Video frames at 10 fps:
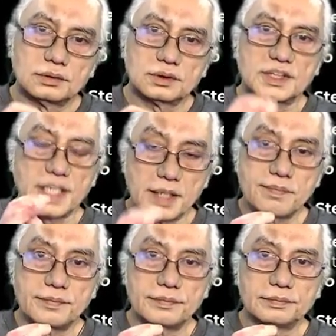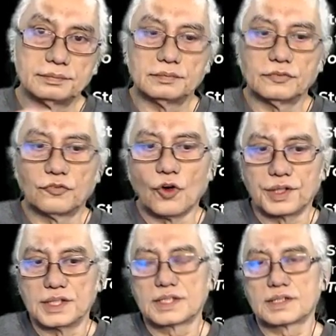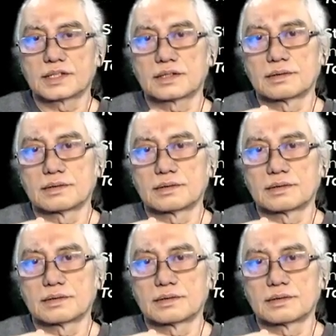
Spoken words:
shape for this